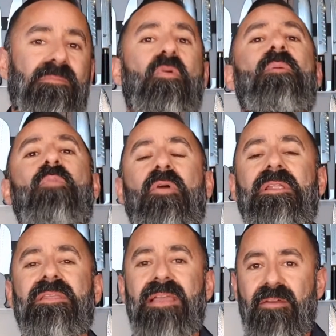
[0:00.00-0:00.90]
More
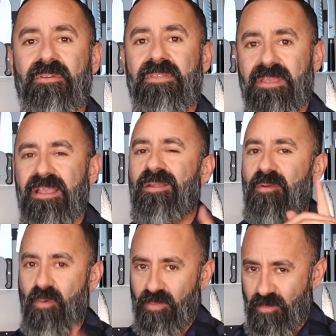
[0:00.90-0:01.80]
importantly, everything
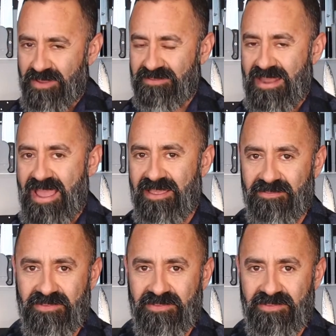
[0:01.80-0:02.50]
Northwest Knives.